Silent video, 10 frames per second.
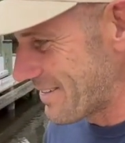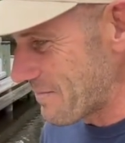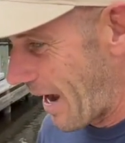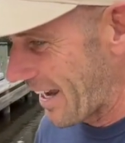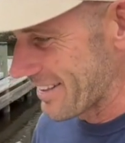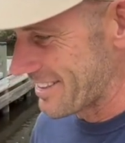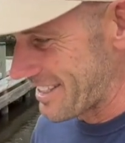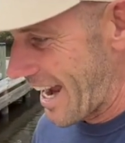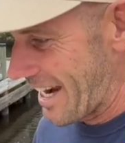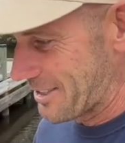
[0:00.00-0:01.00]
mileage,
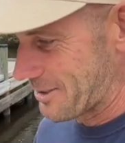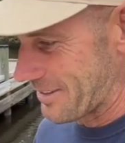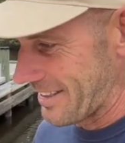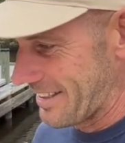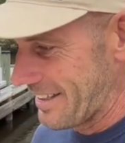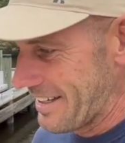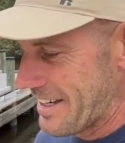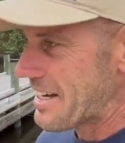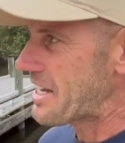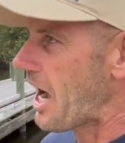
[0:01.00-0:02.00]
actually.
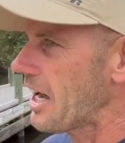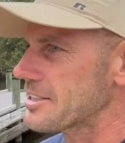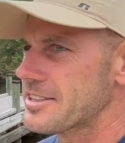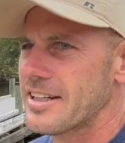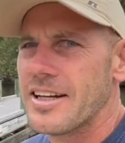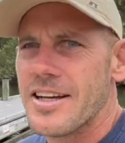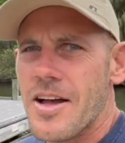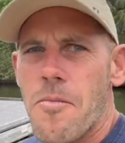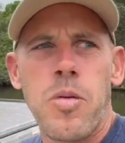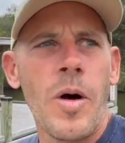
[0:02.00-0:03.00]
Gosh,
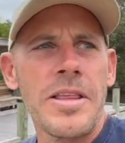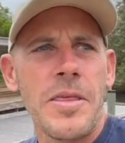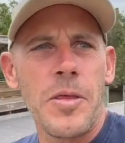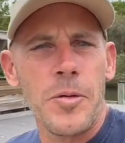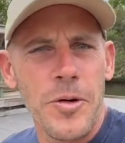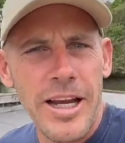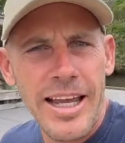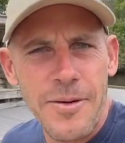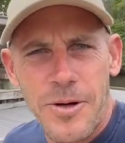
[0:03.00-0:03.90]
0.3.